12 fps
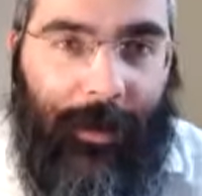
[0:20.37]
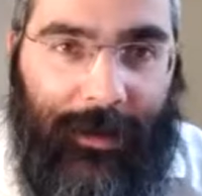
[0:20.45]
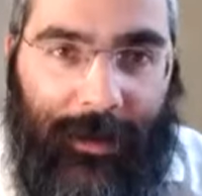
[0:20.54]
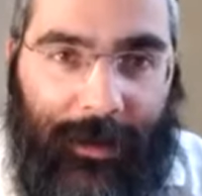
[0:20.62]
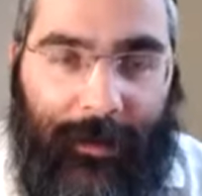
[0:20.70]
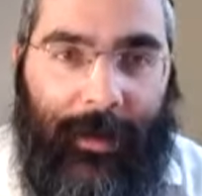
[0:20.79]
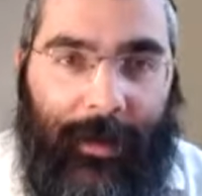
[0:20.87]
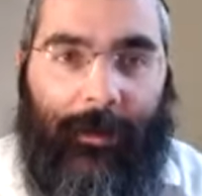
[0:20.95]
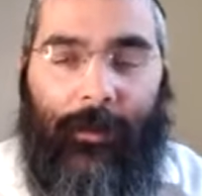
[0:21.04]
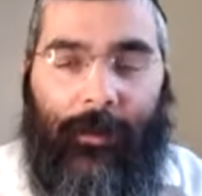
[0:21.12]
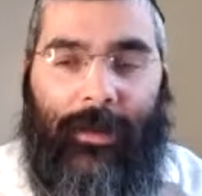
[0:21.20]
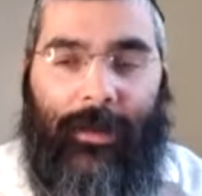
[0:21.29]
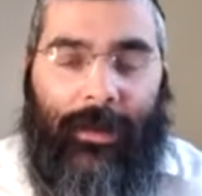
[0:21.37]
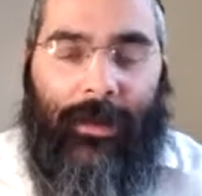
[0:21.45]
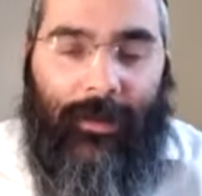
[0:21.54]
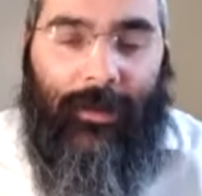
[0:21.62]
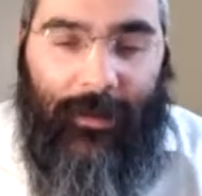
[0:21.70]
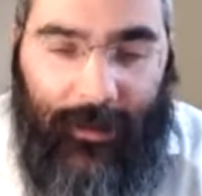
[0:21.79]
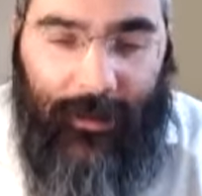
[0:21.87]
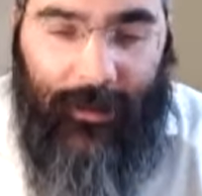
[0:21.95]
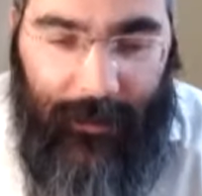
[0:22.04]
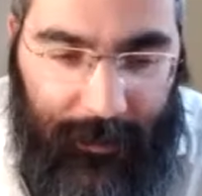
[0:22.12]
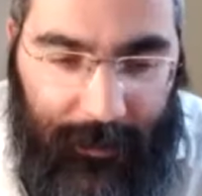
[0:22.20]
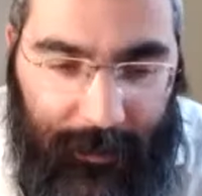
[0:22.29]
So basically, we were discussing,
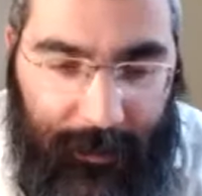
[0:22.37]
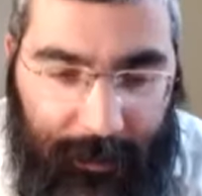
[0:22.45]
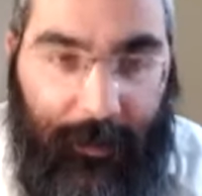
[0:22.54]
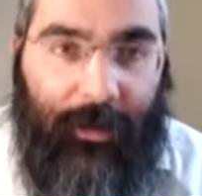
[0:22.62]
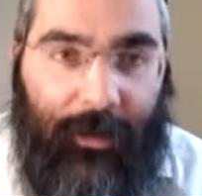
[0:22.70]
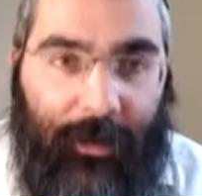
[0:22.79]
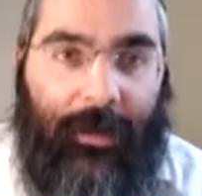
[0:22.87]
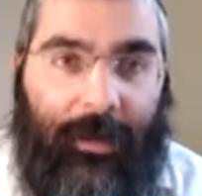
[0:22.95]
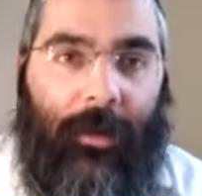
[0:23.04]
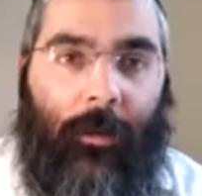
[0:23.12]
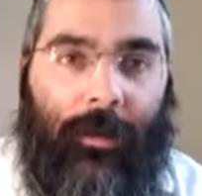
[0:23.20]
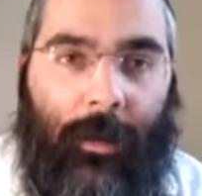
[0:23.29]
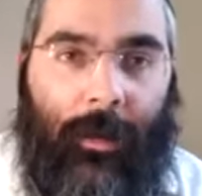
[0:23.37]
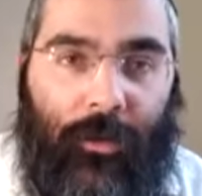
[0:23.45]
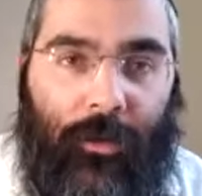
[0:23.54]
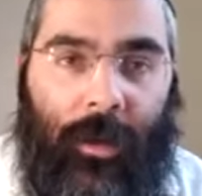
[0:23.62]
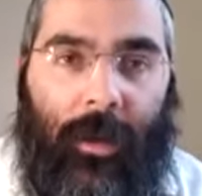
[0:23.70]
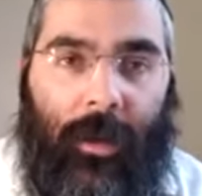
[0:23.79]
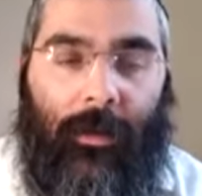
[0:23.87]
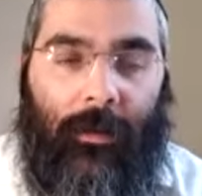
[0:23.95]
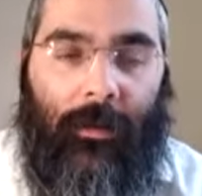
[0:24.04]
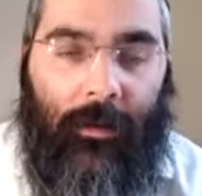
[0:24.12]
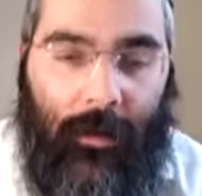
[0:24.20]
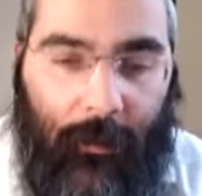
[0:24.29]
so just a quick summary that,
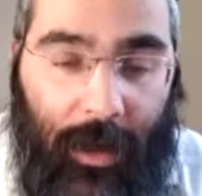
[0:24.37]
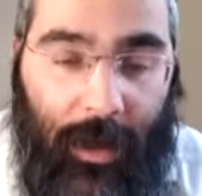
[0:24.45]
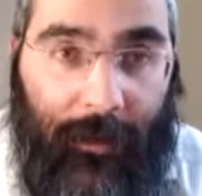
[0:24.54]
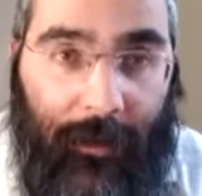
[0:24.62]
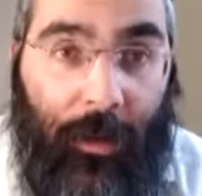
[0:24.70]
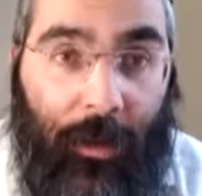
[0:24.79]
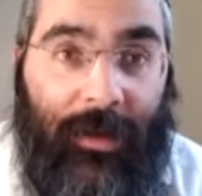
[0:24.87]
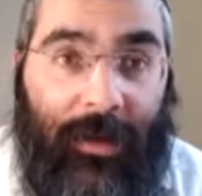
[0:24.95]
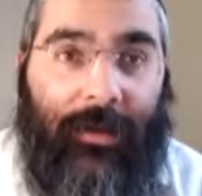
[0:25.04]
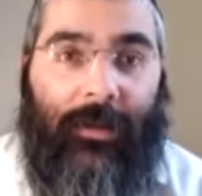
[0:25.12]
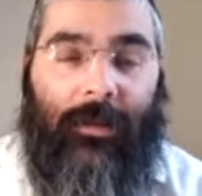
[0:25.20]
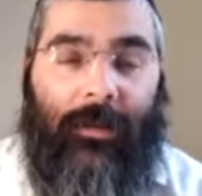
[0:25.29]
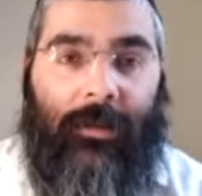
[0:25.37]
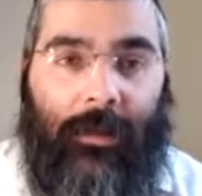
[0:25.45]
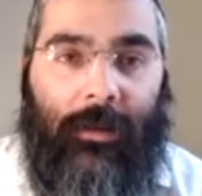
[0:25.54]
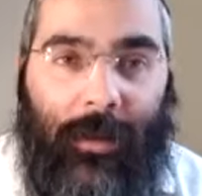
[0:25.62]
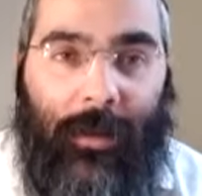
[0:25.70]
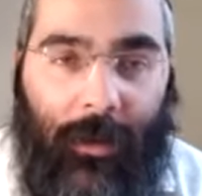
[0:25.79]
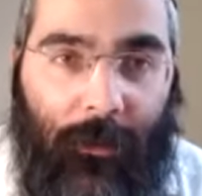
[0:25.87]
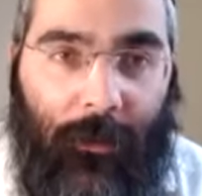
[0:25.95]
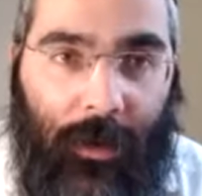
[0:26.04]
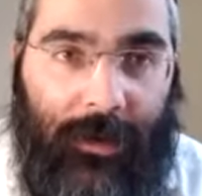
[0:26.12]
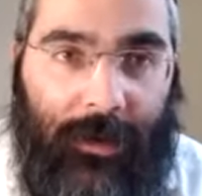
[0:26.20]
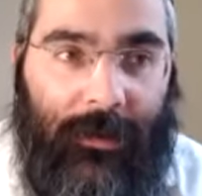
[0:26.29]
now we asked, what is Chassidus? And we gave a few
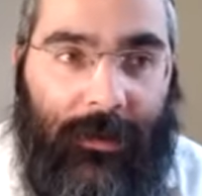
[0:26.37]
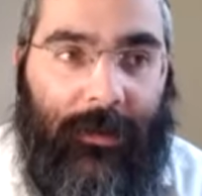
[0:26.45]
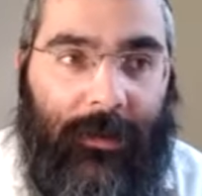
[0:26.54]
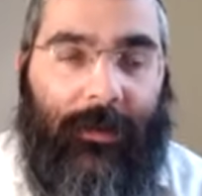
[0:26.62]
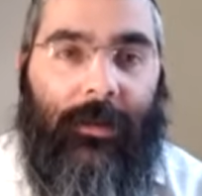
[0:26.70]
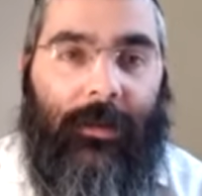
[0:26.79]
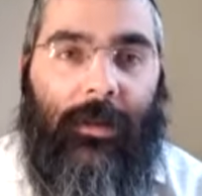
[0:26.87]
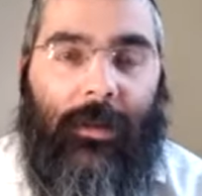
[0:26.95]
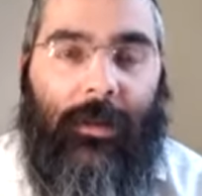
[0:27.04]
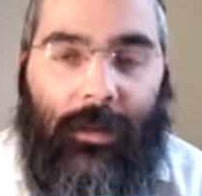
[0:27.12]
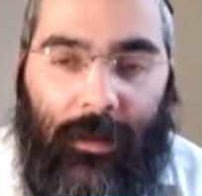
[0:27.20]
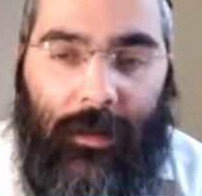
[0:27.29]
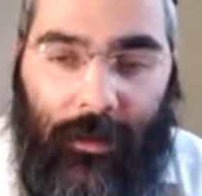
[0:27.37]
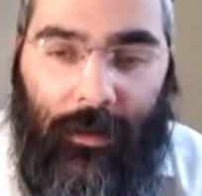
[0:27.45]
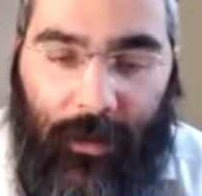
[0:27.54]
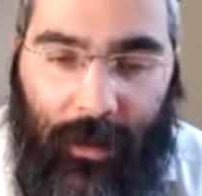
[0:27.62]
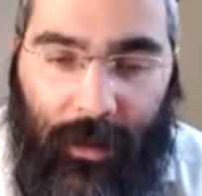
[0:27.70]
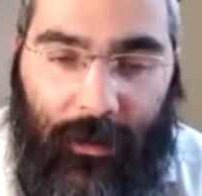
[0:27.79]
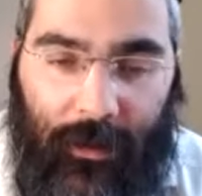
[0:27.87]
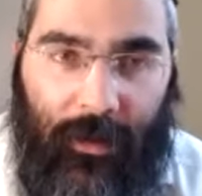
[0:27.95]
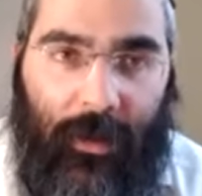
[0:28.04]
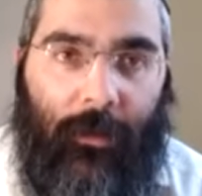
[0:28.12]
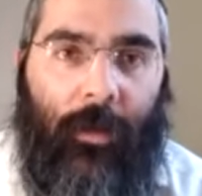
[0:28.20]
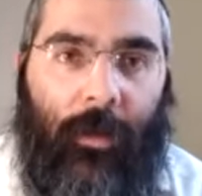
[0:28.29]
answers, you know, that it's to
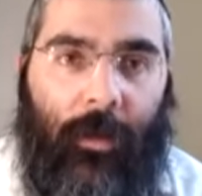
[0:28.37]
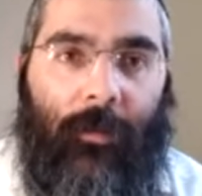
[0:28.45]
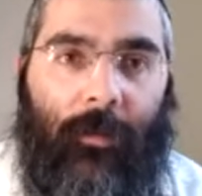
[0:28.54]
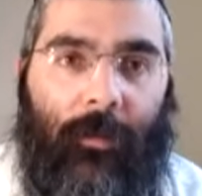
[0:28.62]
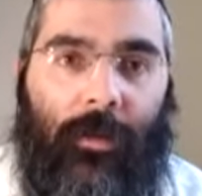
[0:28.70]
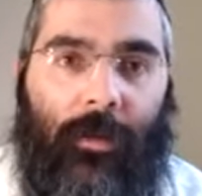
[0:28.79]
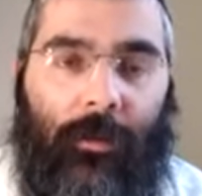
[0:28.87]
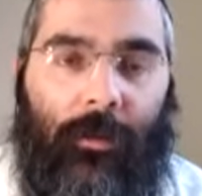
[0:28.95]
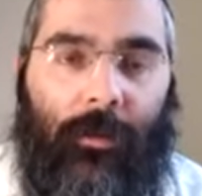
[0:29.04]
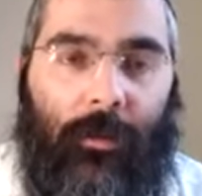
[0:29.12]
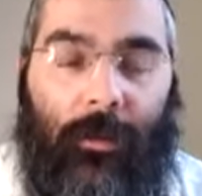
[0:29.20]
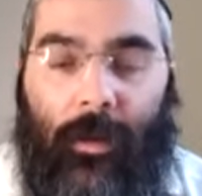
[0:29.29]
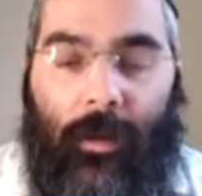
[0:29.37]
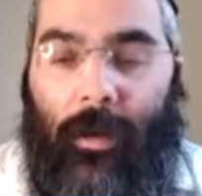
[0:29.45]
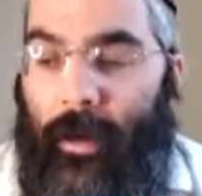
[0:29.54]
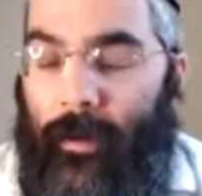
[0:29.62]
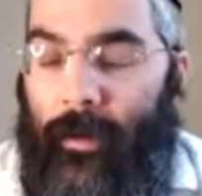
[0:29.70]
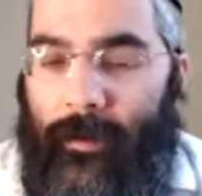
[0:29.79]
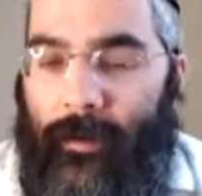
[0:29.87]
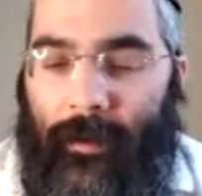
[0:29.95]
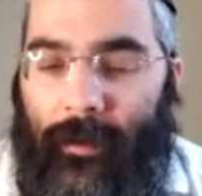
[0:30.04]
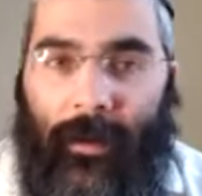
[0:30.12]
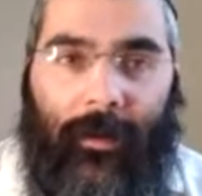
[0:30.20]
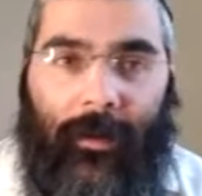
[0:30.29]
transform you, that it
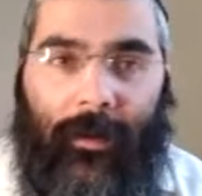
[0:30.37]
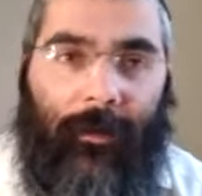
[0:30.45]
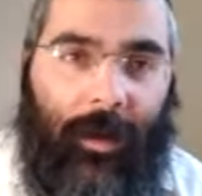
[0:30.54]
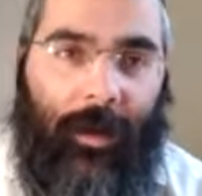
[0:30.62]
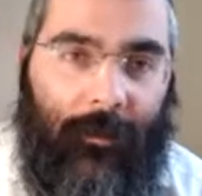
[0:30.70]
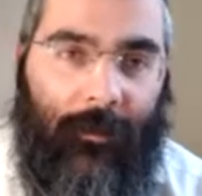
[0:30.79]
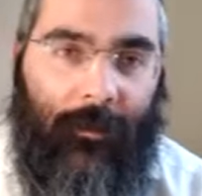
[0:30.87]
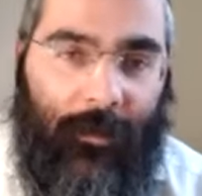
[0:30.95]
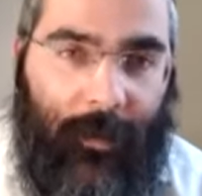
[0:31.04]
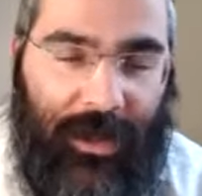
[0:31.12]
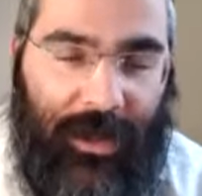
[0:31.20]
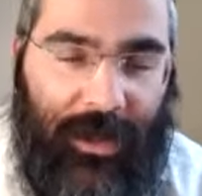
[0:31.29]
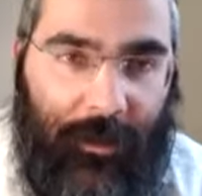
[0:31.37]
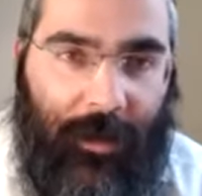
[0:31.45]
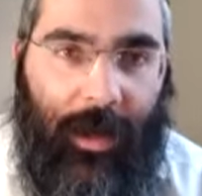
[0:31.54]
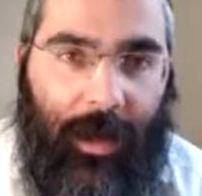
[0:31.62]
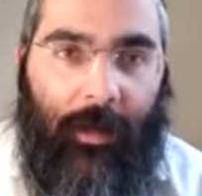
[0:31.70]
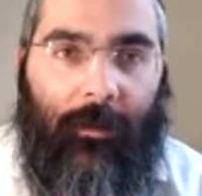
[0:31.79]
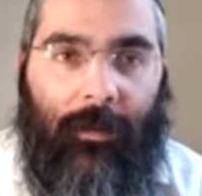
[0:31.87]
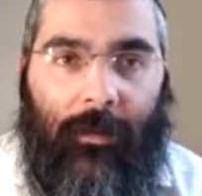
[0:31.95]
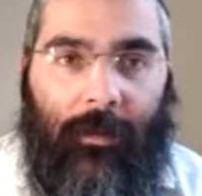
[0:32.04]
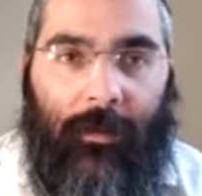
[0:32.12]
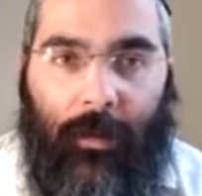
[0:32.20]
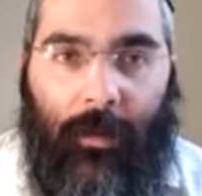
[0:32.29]
has come from the Vashadu came when the
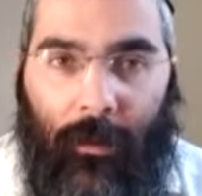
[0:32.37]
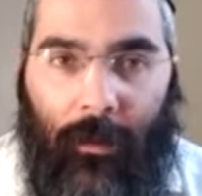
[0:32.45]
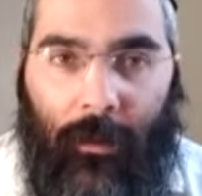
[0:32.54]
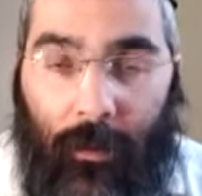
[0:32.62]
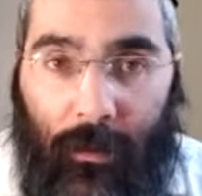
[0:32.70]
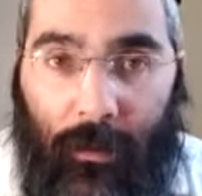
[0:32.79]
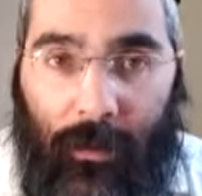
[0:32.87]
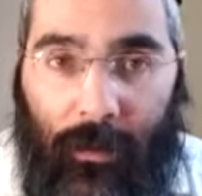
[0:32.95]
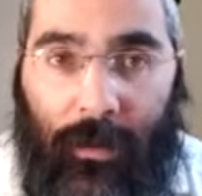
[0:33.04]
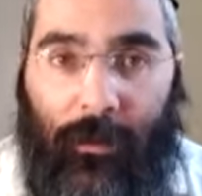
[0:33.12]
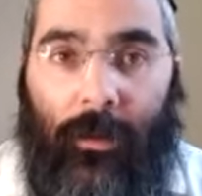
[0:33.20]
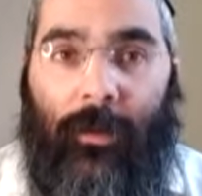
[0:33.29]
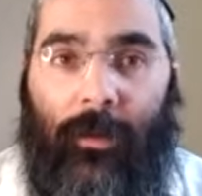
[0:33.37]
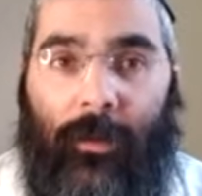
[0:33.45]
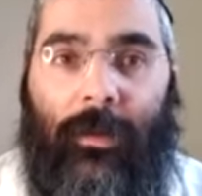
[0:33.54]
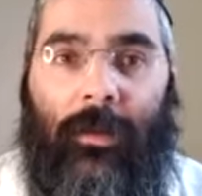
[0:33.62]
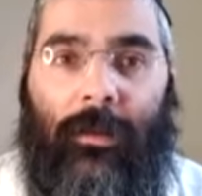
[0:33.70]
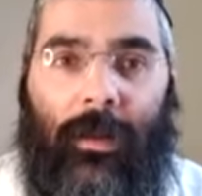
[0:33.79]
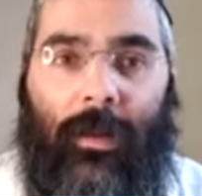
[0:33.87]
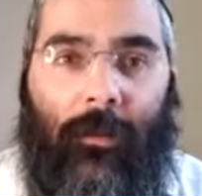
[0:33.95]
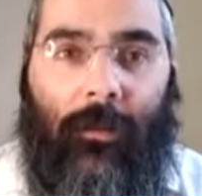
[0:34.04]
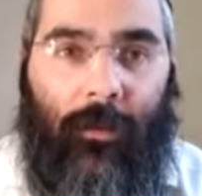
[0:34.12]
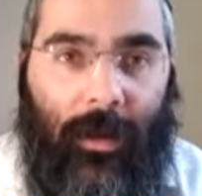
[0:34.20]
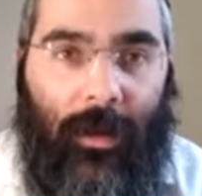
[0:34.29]
Jewish world was in a state of
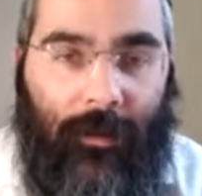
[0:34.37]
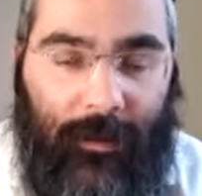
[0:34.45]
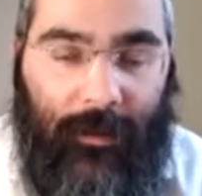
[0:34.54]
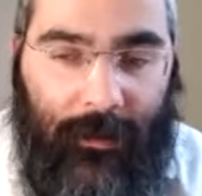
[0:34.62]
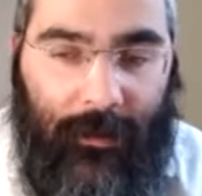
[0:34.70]
faintness.